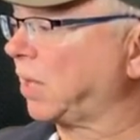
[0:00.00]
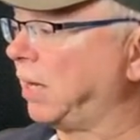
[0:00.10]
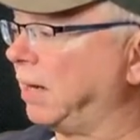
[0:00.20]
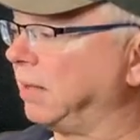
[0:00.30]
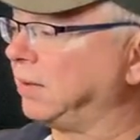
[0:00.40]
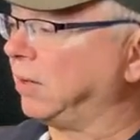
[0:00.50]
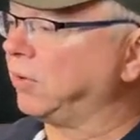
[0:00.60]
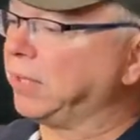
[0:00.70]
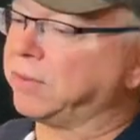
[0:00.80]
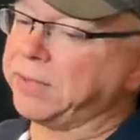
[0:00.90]
uh,
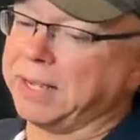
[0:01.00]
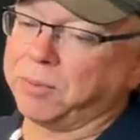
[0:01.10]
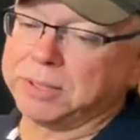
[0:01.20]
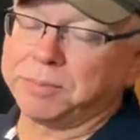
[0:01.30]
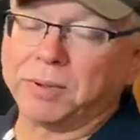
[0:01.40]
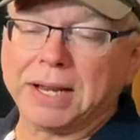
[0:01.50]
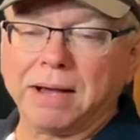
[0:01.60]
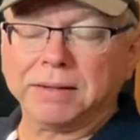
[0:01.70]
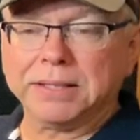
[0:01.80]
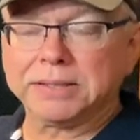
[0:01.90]
the other thing I wanted to point
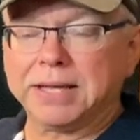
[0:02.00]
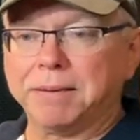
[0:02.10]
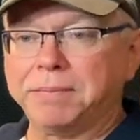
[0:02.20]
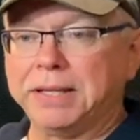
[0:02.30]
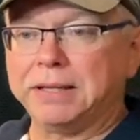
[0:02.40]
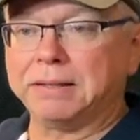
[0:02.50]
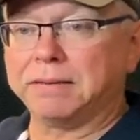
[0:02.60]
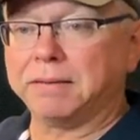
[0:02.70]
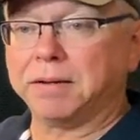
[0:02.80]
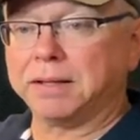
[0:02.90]
out is that
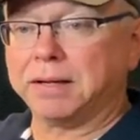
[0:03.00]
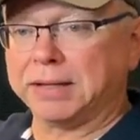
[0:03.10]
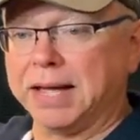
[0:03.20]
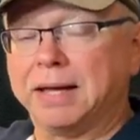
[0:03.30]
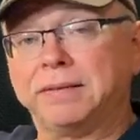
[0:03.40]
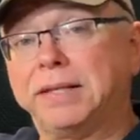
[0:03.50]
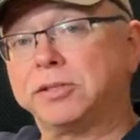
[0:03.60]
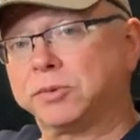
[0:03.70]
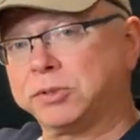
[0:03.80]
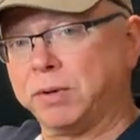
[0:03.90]
being, again,
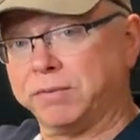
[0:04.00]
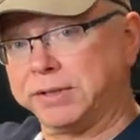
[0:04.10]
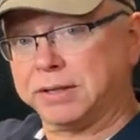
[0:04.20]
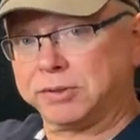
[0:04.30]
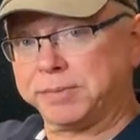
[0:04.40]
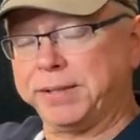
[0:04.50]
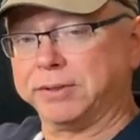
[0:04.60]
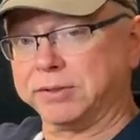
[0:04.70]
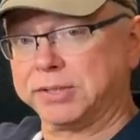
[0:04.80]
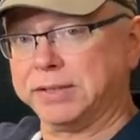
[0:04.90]
these were $1,200
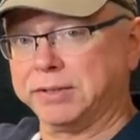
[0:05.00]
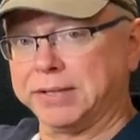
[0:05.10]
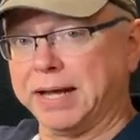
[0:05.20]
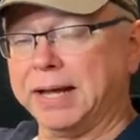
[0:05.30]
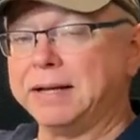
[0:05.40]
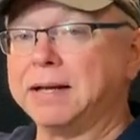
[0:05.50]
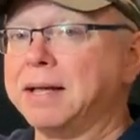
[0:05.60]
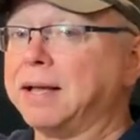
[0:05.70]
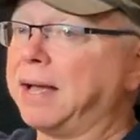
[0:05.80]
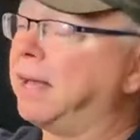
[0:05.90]
speakers in their day,
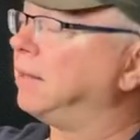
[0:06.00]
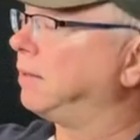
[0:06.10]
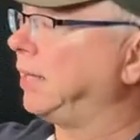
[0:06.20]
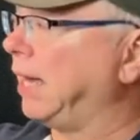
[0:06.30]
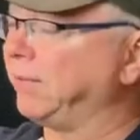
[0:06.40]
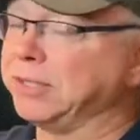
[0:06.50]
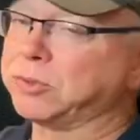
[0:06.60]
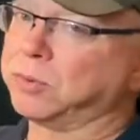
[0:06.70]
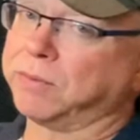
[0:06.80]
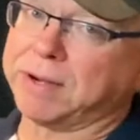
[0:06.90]
and the
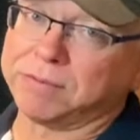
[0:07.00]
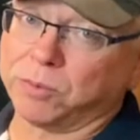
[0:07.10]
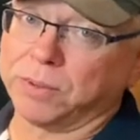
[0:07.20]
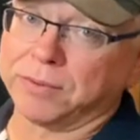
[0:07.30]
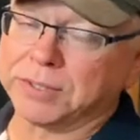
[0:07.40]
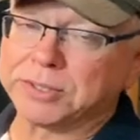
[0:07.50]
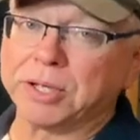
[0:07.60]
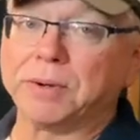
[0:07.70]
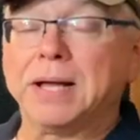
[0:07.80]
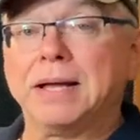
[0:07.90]
Advents were around 400.
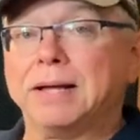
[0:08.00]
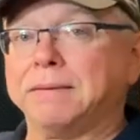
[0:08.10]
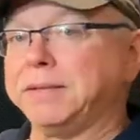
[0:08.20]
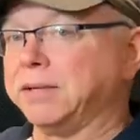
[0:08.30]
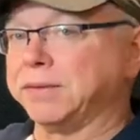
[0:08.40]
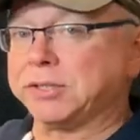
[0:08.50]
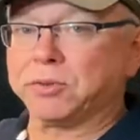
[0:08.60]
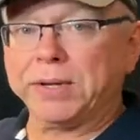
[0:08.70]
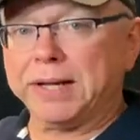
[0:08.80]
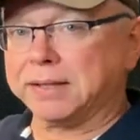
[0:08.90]
So, you know, it's
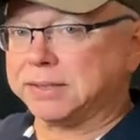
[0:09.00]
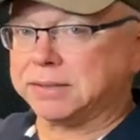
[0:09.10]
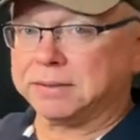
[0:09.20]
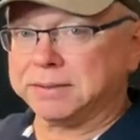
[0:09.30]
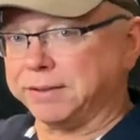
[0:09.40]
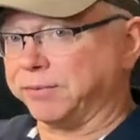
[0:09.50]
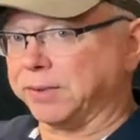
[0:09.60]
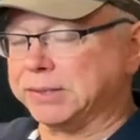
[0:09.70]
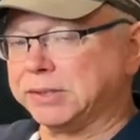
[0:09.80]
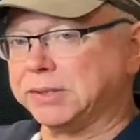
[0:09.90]
3x
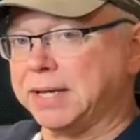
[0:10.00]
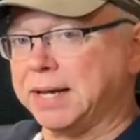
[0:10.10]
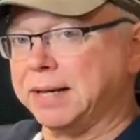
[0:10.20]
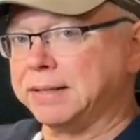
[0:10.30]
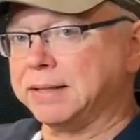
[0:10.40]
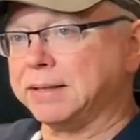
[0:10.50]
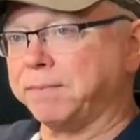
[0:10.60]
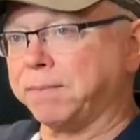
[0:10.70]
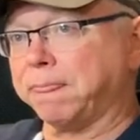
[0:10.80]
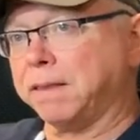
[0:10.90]
difference, and
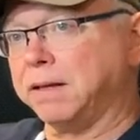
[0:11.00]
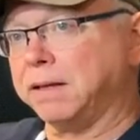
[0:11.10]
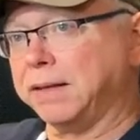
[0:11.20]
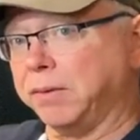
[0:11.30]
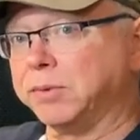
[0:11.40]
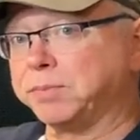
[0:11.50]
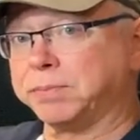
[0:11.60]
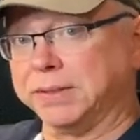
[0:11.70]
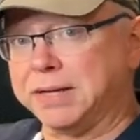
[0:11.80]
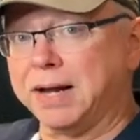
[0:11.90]
it, that was
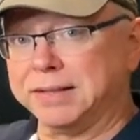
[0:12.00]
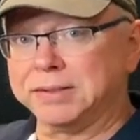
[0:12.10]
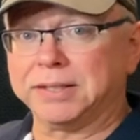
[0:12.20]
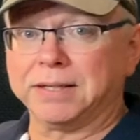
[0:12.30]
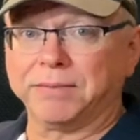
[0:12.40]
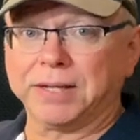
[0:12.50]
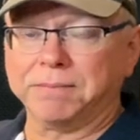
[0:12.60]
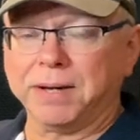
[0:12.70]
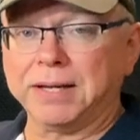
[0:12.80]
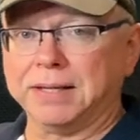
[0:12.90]
not
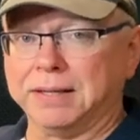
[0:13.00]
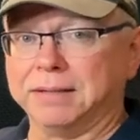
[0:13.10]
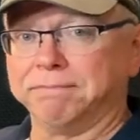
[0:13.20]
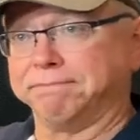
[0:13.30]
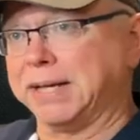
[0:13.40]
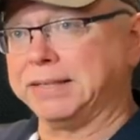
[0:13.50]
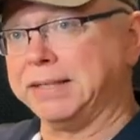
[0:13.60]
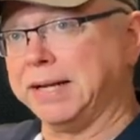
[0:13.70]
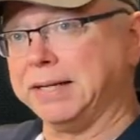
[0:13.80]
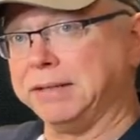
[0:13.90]
insignificant money in
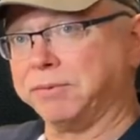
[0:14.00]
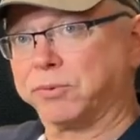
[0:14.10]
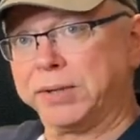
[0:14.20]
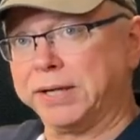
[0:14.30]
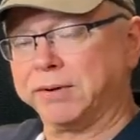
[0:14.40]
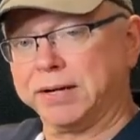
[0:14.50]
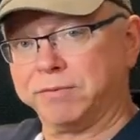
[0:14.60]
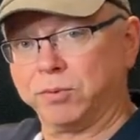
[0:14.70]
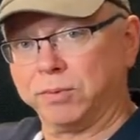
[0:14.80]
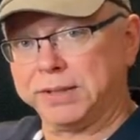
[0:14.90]
1983 or
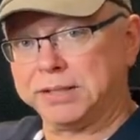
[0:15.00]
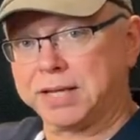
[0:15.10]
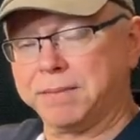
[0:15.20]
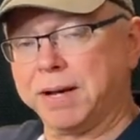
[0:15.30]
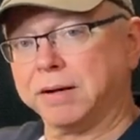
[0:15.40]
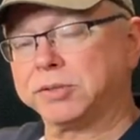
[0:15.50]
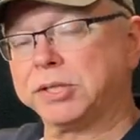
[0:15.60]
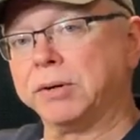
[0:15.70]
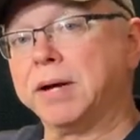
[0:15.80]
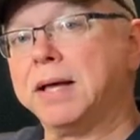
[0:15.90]
84 when these came out.
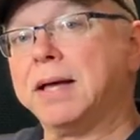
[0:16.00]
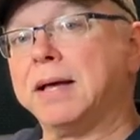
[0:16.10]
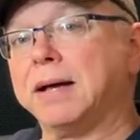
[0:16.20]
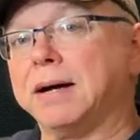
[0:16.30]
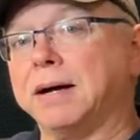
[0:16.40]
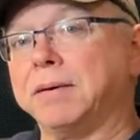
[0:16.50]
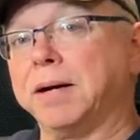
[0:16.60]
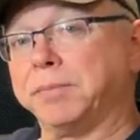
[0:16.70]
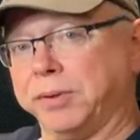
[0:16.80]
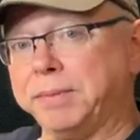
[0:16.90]
So, uh,
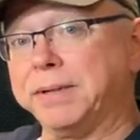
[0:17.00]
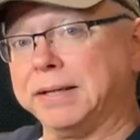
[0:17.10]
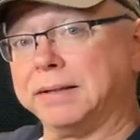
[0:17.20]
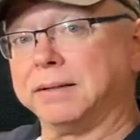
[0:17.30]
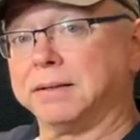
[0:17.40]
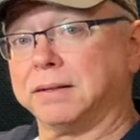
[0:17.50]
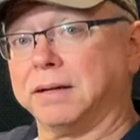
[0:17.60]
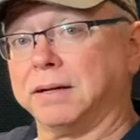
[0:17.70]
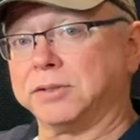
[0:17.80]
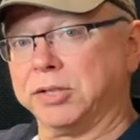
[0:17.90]
a pretty big
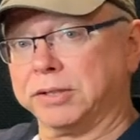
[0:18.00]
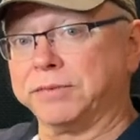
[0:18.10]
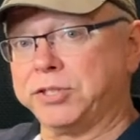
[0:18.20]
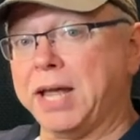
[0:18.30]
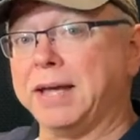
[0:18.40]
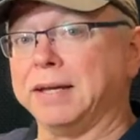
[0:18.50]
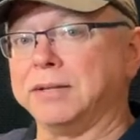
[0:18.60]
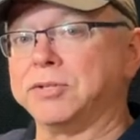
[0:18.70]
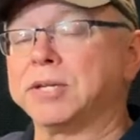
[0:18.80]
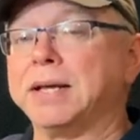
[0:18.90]
uh, chunk of
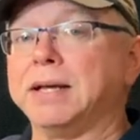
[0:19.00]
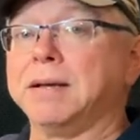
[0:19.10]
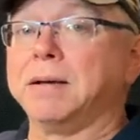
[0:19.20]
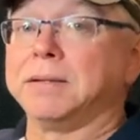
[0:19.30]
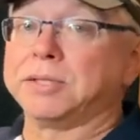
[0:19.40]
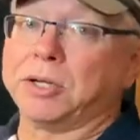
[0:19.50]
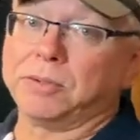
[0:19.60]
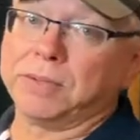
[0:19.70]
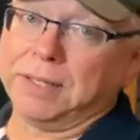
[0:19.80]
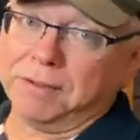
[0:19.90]
change.
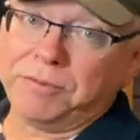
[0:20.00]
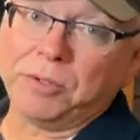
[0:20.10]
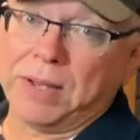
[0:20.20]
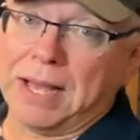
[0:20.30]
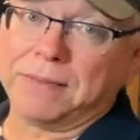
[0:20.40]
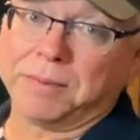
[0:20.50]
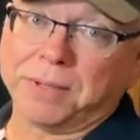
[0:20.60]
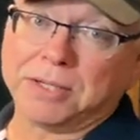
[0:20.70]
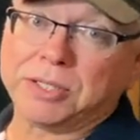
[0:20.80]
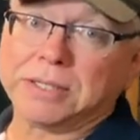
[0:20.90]
So, if you had the
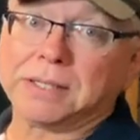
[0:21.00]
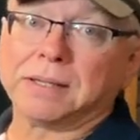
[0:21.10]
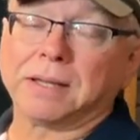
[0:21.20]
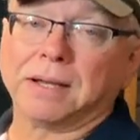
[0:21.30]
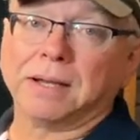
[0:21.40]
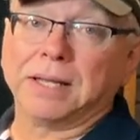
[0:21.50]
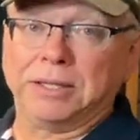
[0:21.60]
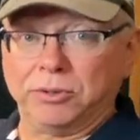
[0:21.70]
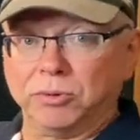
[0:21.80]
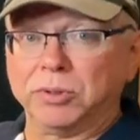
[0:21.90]
budget uh,
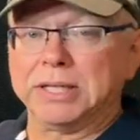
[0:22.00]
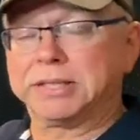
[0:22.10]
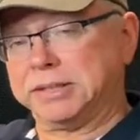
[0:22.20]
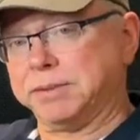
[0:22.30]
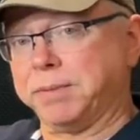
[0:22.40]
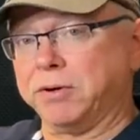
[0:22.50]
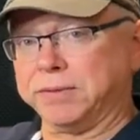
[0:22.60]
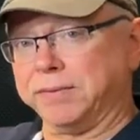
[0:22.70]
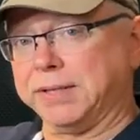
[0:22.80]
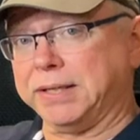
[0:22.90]
and you listened to both
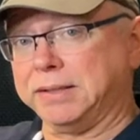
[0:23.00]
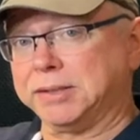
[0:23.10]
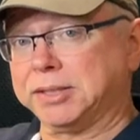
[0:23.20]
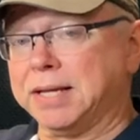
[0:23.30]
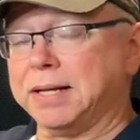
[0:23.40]
of these,